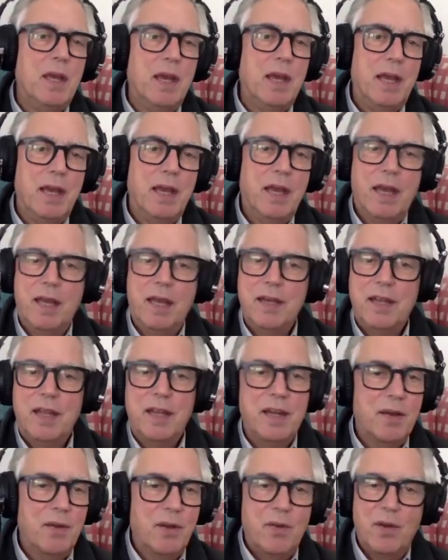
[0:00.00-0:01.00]
Mm. And
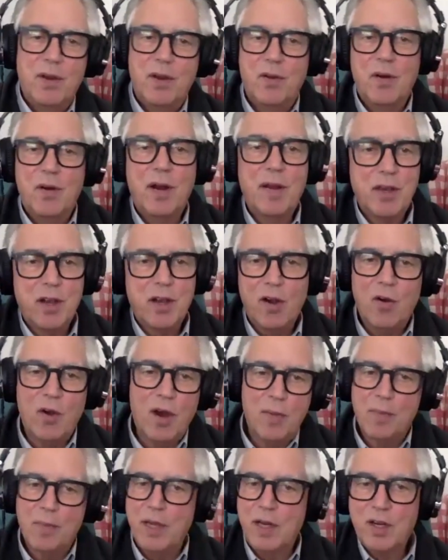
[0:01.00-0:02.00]
then I, here I go.
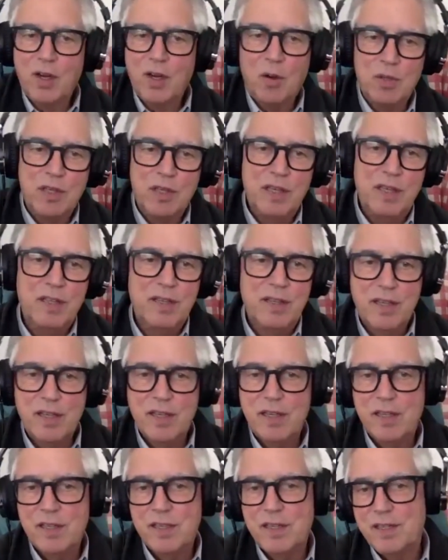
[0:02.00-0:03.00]
I'm going to go lead
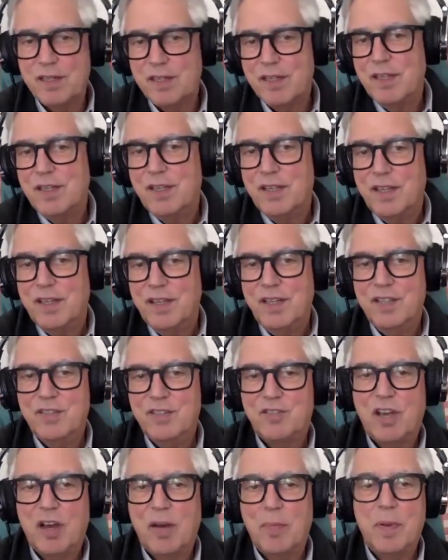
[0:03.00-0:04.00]
the
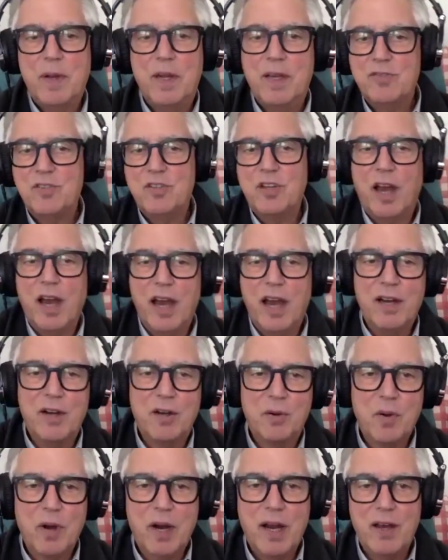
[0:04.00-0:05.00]
these companies to
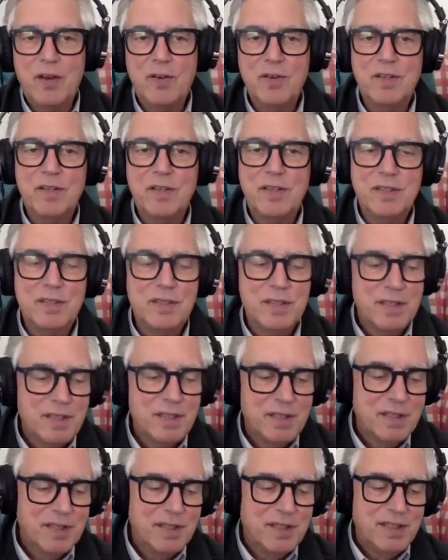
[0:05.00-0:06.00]
higher ground. And
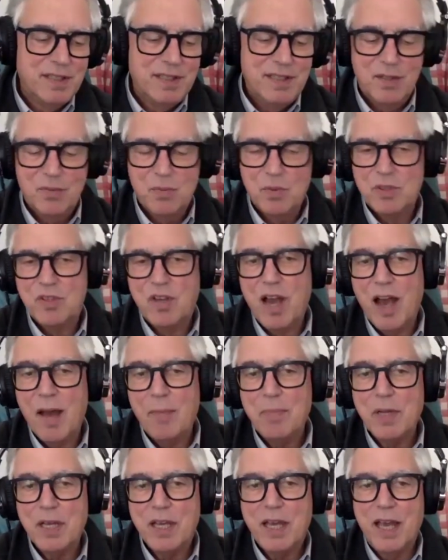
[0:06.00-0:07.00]
it was
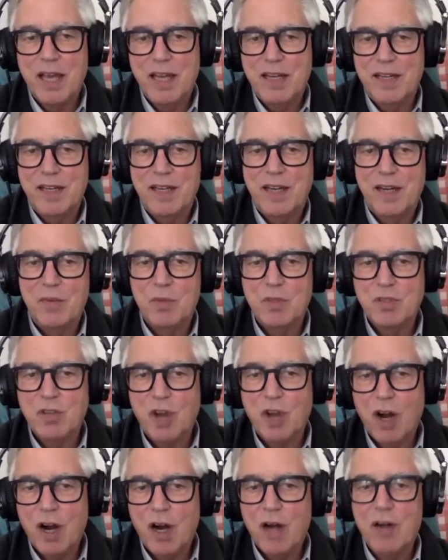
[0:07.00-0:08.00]
complicated and it was
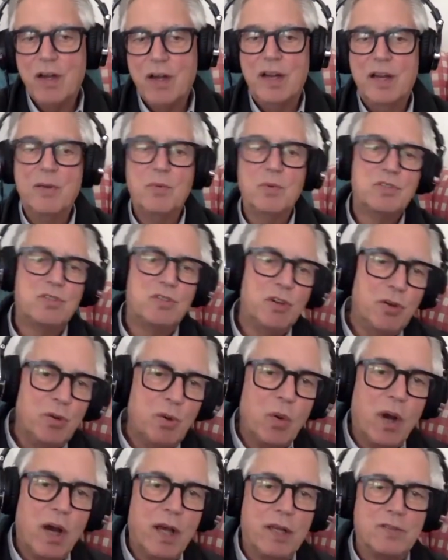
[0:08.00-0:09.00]
hard and it was
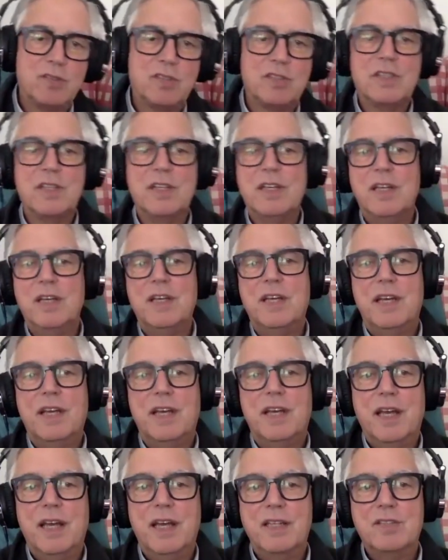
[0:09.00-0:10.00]
nuanced.
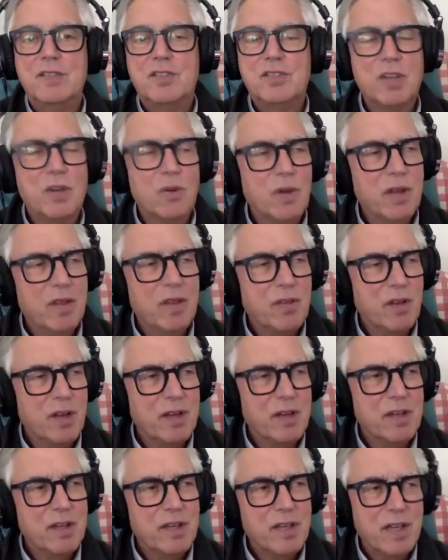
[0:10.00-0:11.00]
And so I thought,